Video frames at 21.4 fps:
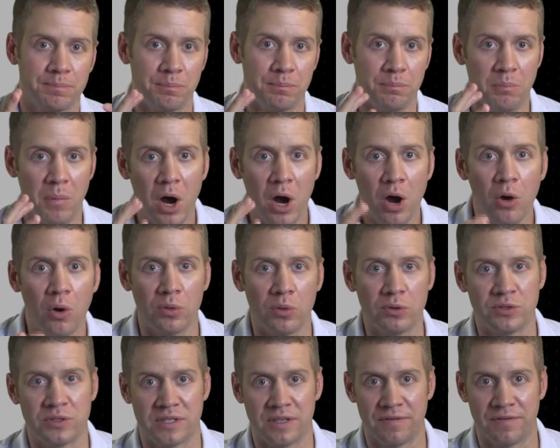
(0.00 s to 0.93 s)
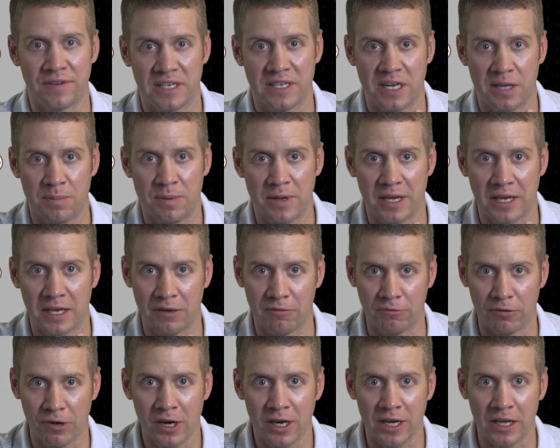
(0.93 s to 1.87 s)
modes that VTP
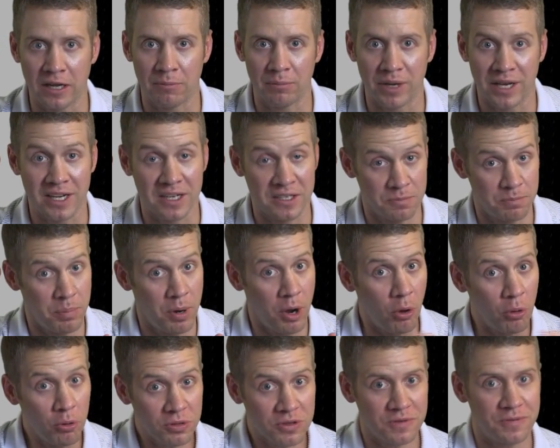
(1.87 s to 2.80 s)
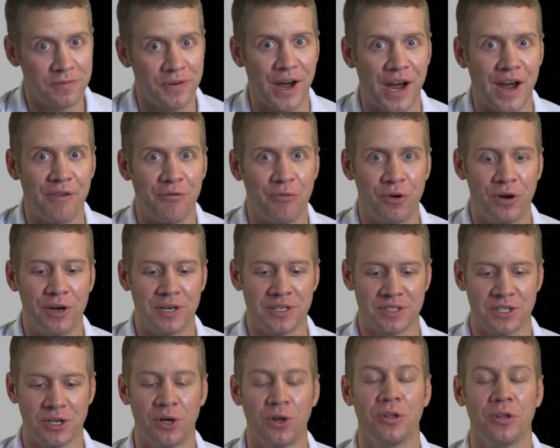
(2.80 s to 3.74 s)
can run in, because post 5.1
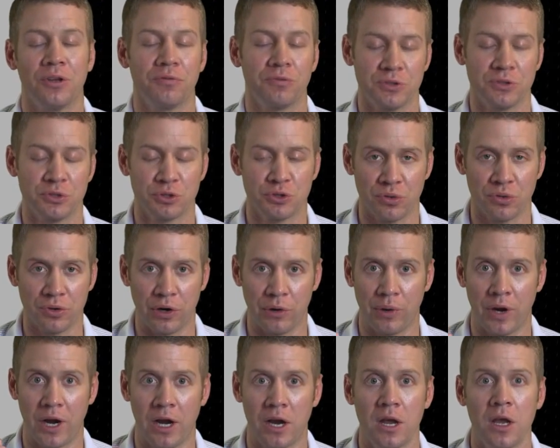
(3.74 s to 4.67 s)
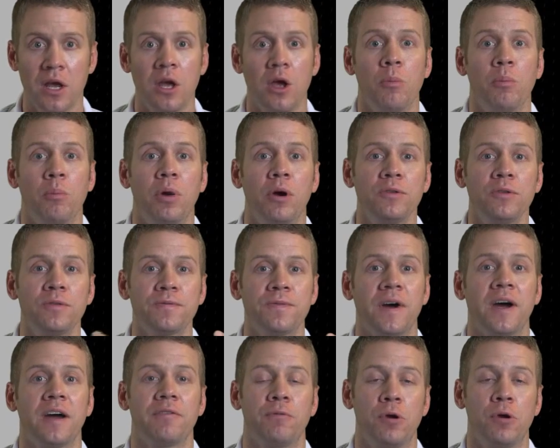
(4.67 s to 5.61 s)
is a whole different story, right? Post
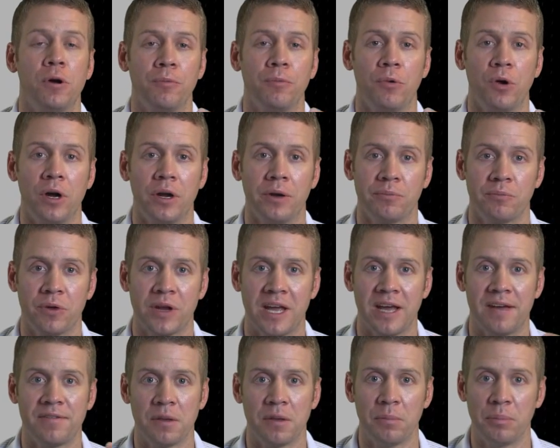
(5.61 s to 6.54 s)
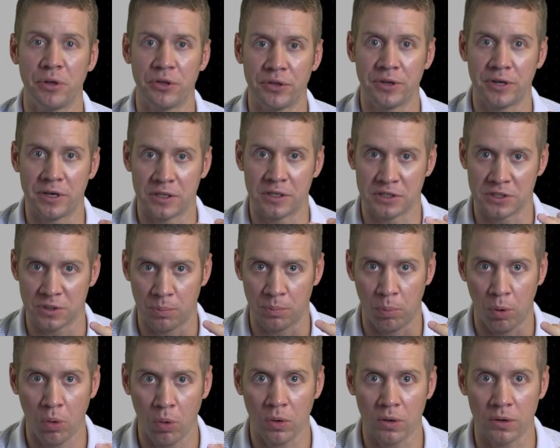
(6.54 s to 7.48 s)
5.1.1, we had the ability to
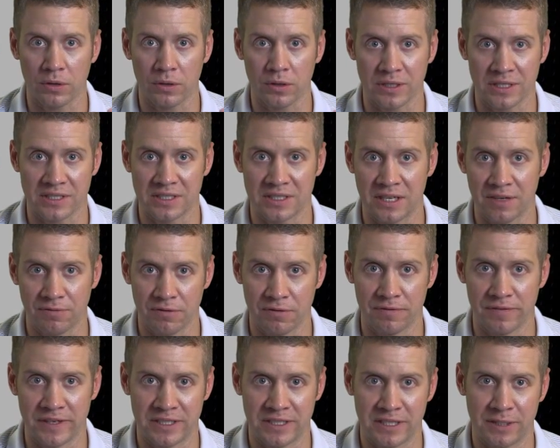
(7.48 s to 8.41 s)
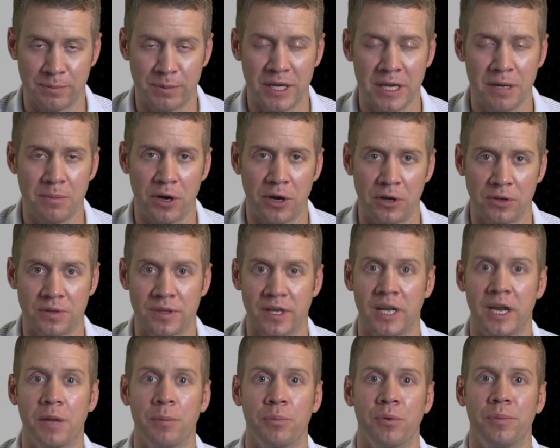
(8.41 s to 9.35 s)
support these different VTP modes
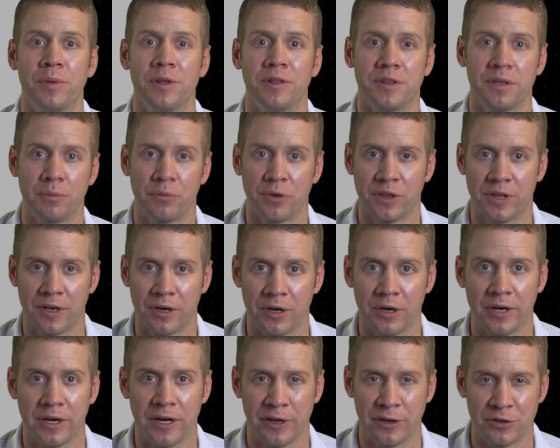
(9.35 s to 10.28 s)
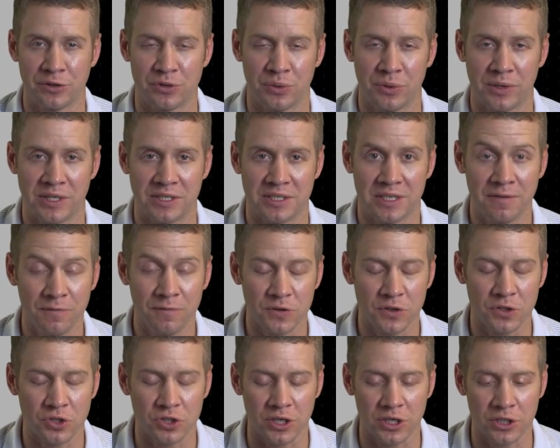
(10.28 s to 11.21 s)
and implement them within our NXOS
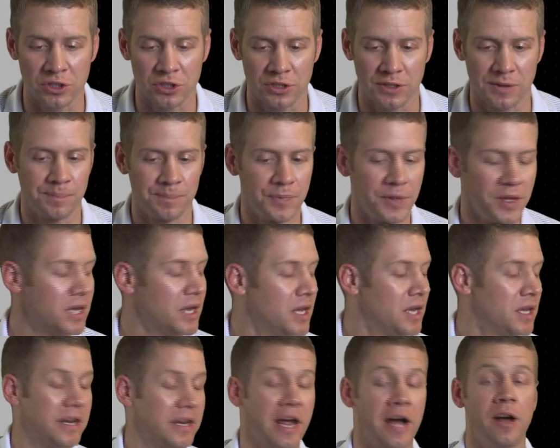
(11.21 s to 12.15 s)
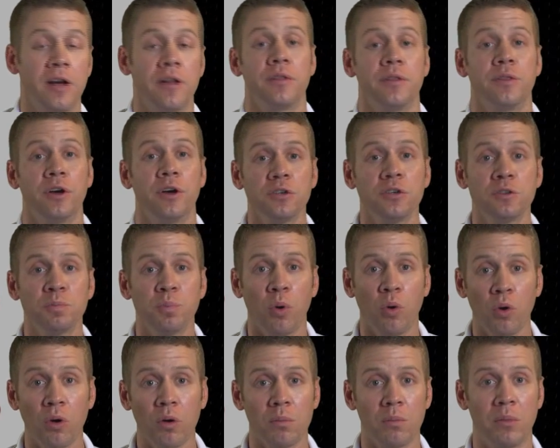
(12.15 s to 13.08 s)
infrastructure. Now, those
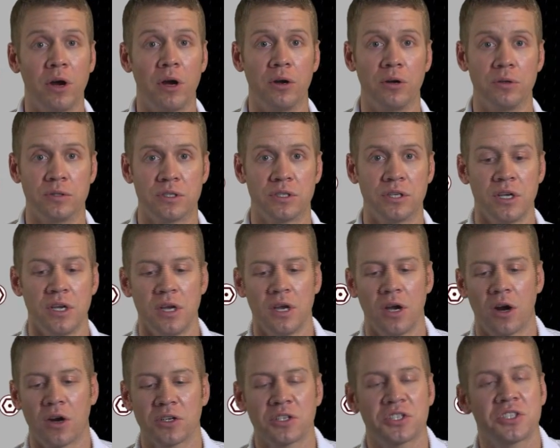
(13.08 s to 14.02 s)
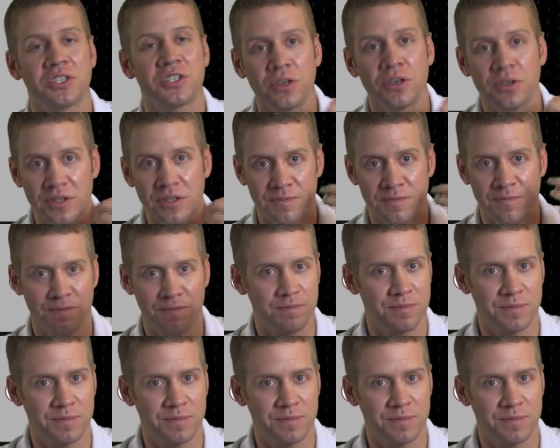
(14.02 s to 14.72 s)
port modes are still